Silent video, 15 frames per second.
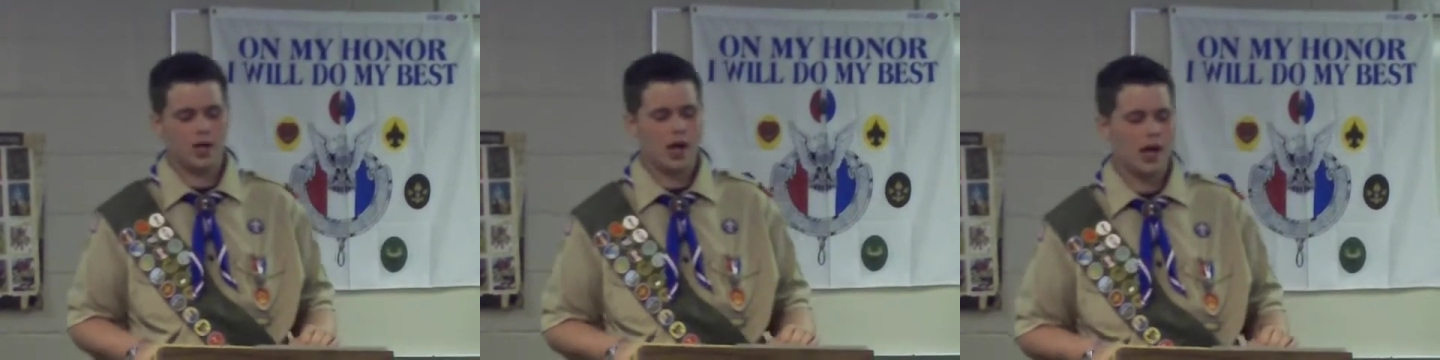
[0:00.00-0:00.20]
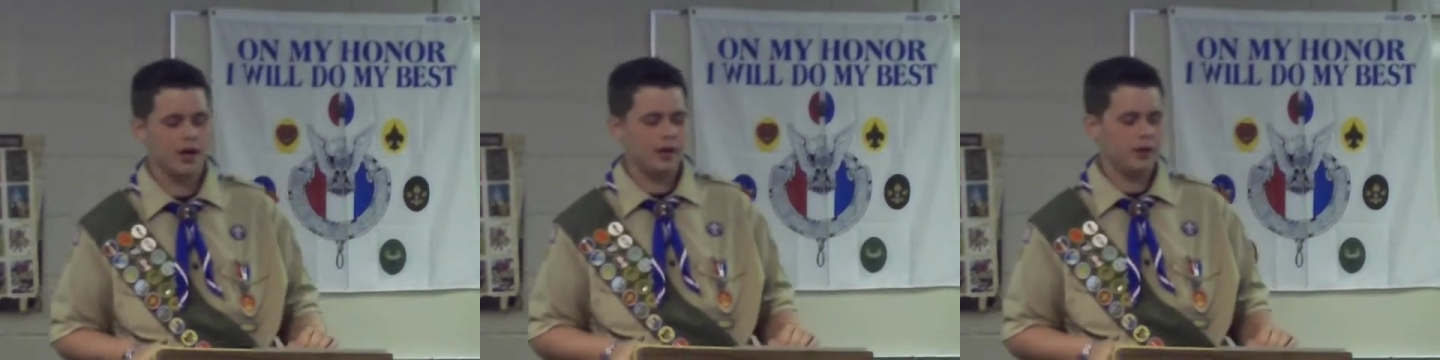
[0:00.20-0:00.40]

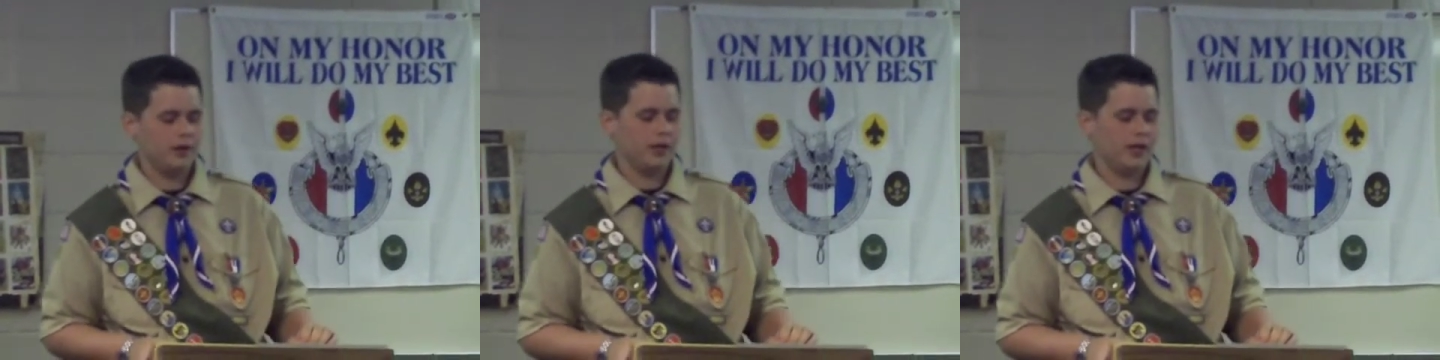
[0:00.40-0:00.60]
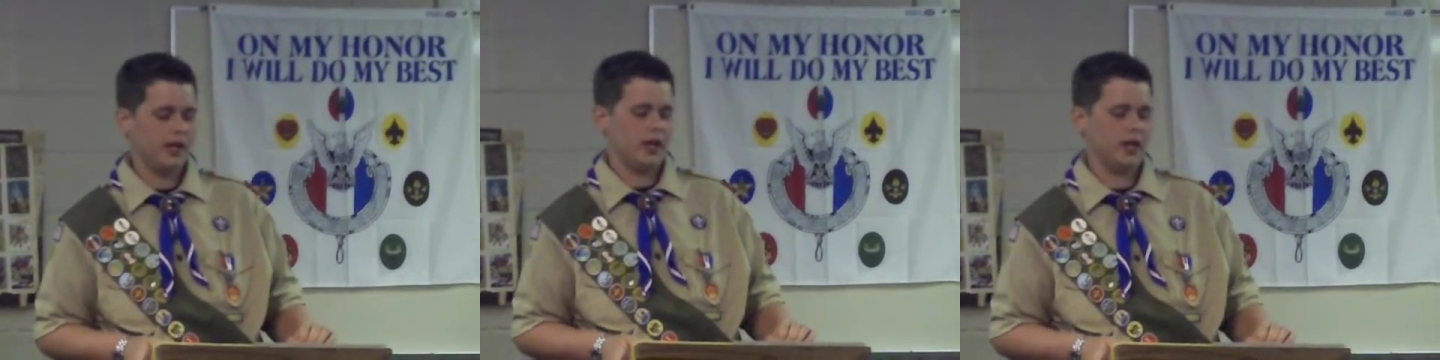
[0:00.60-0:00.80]
I know
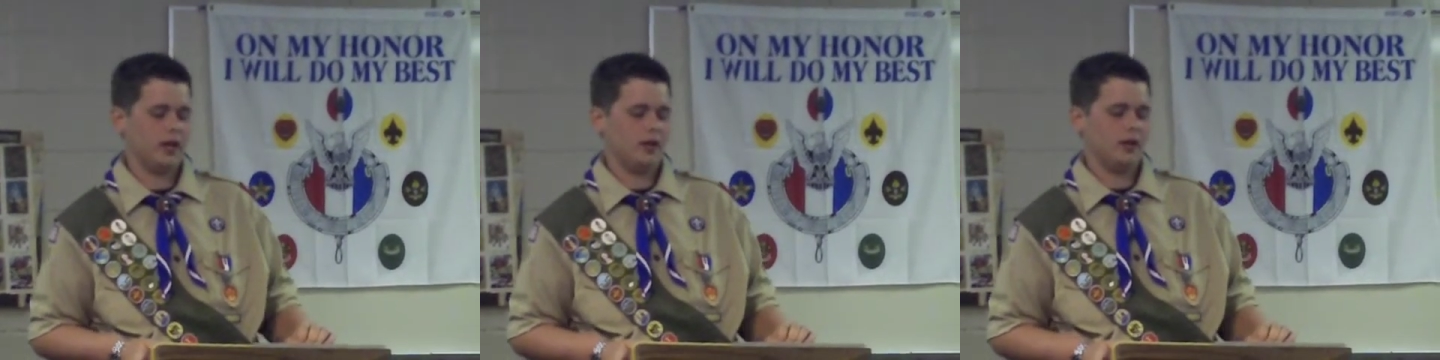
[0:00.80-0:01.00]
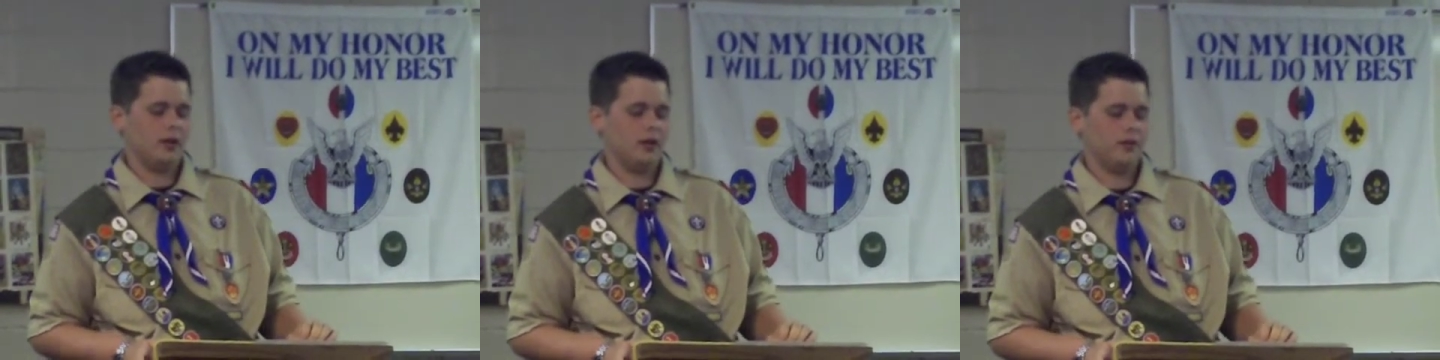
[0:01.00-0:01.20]

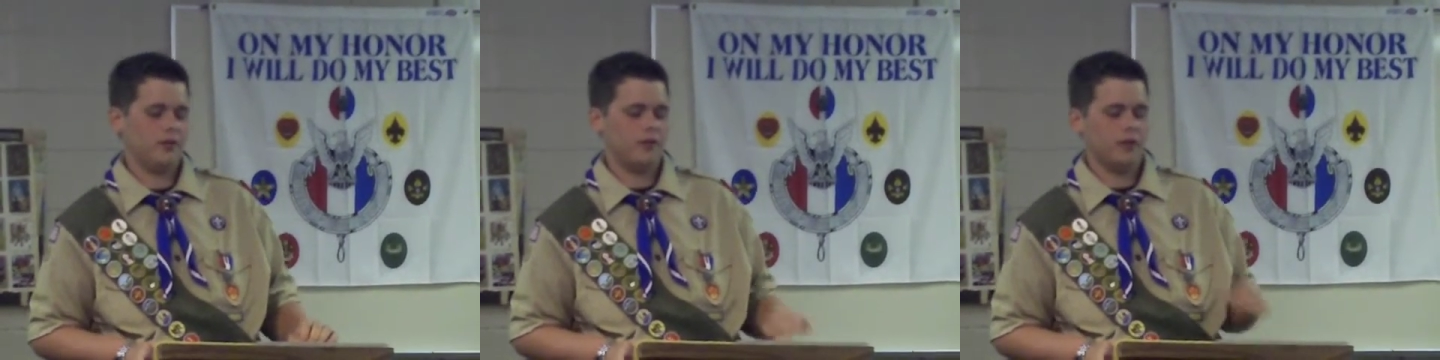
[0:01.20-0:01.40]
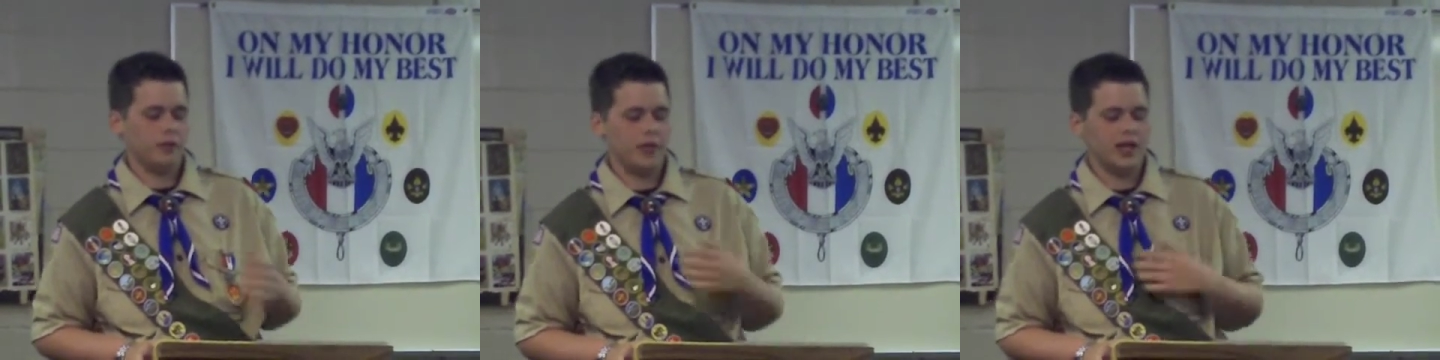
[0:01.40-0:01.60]
that
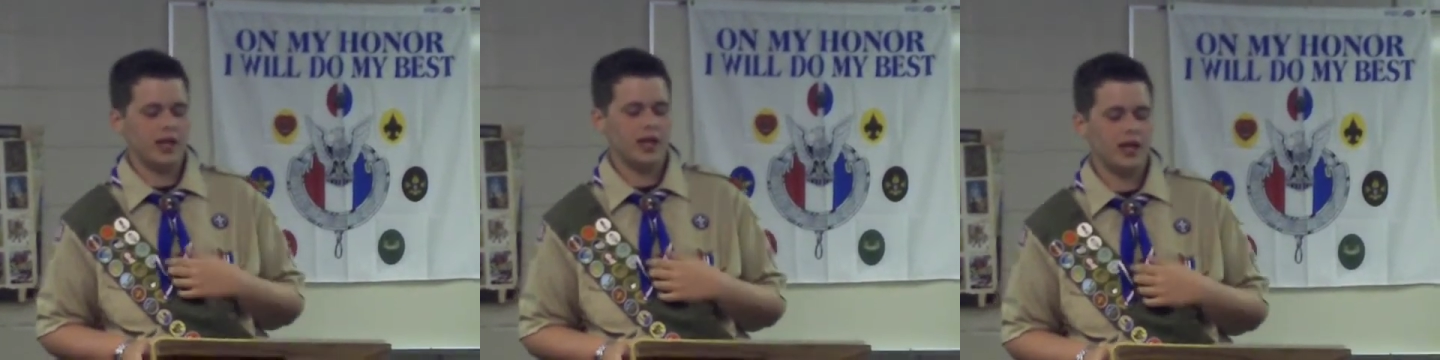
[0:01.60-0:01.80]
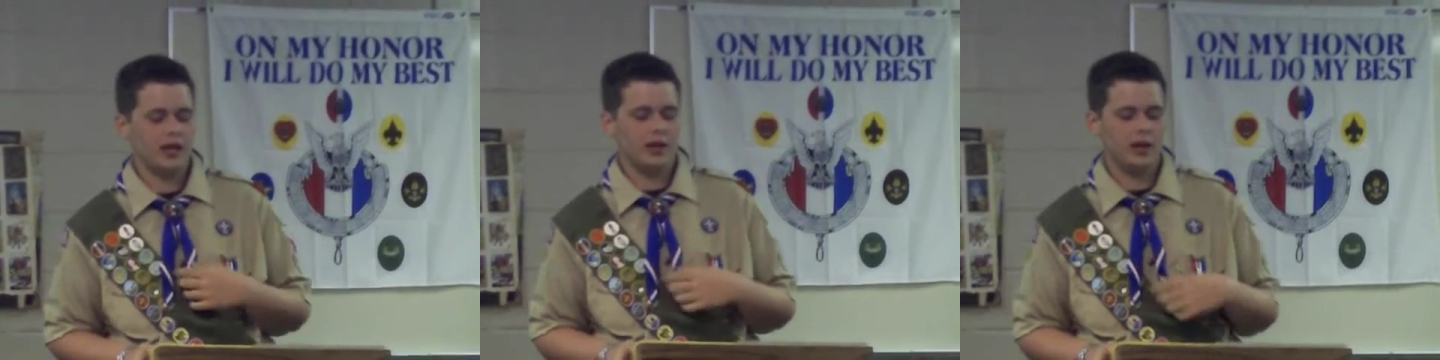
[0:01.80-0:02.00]
for me,
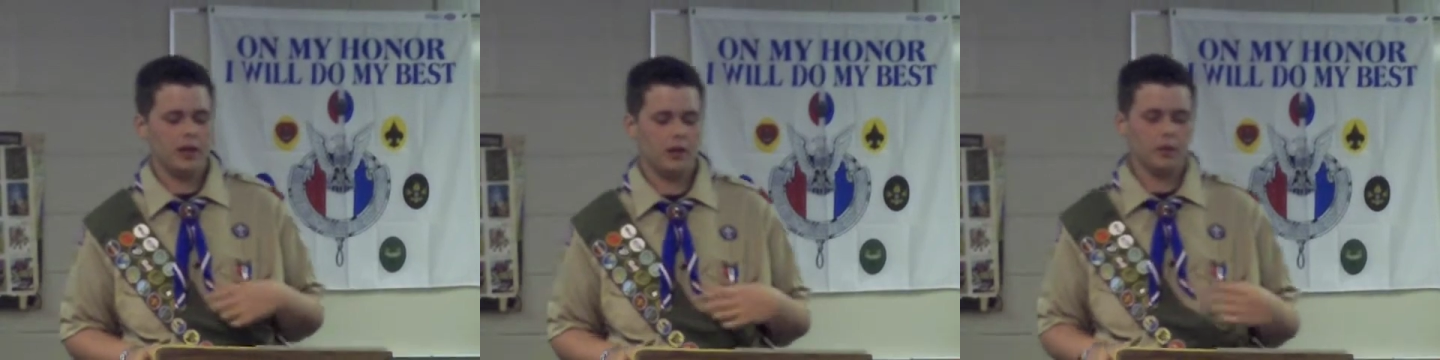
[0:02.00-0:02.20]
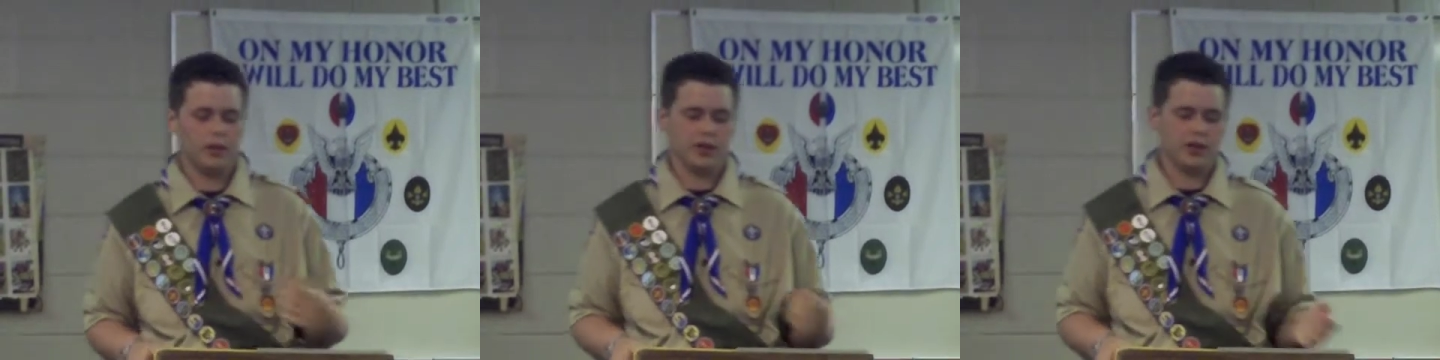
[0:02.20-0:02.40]

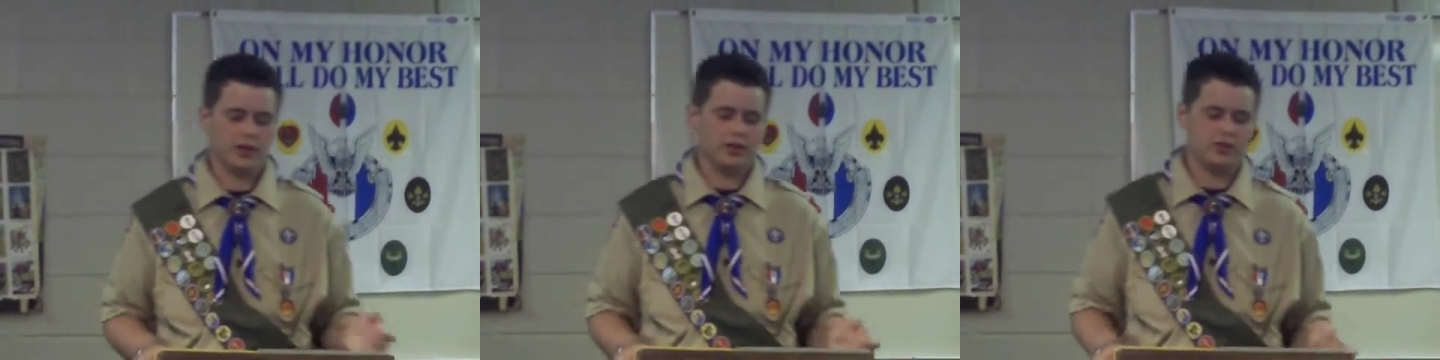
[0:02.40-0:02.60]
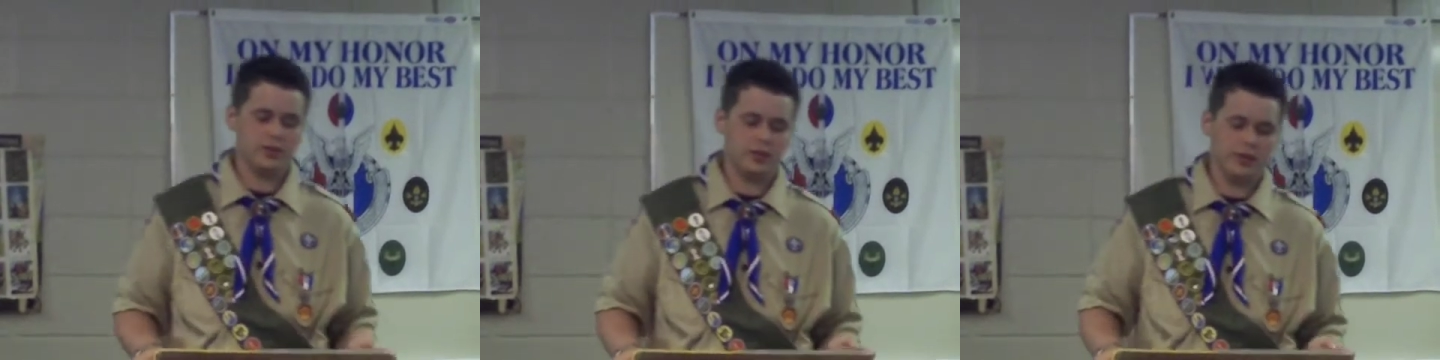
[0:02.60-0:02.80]
it'll be
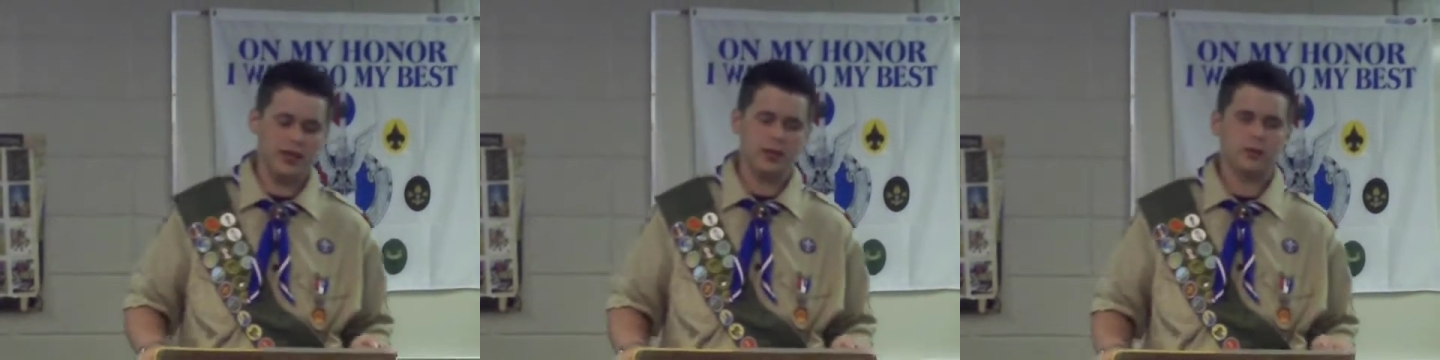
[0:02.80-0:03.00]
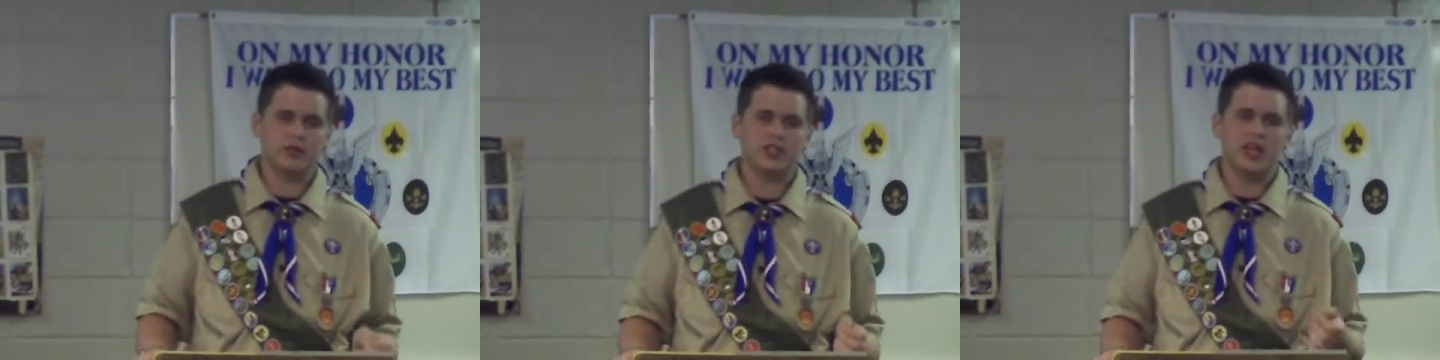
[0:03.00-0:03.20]
good to be
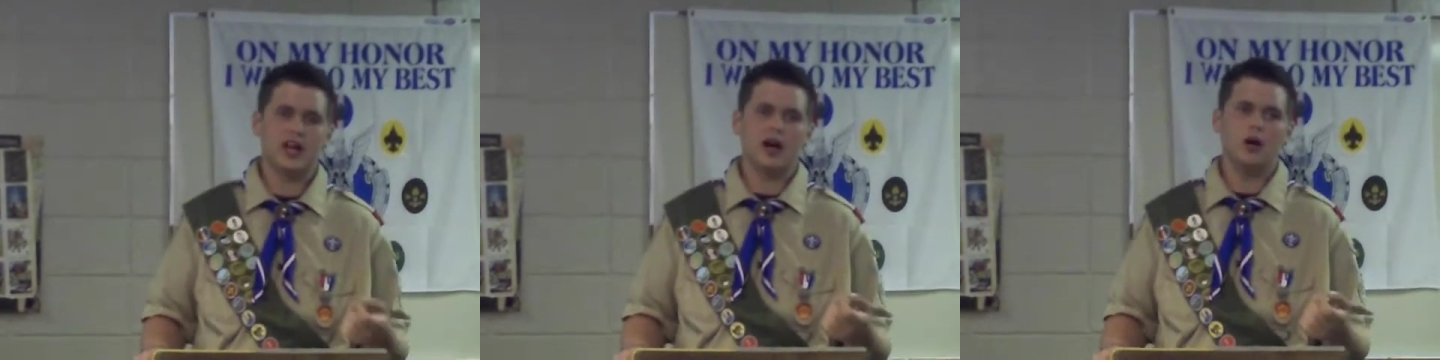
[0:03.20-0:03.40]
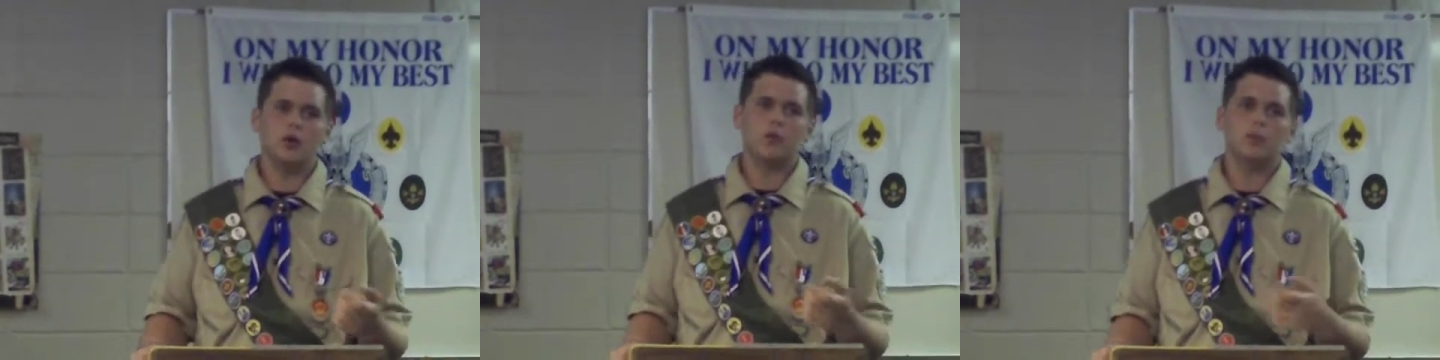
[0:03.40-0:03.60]
able to
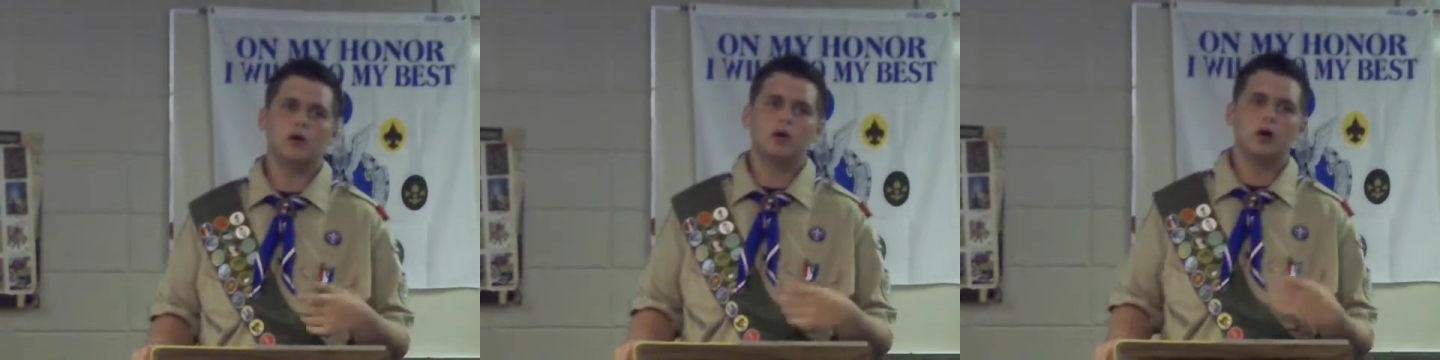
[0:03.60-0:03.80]
help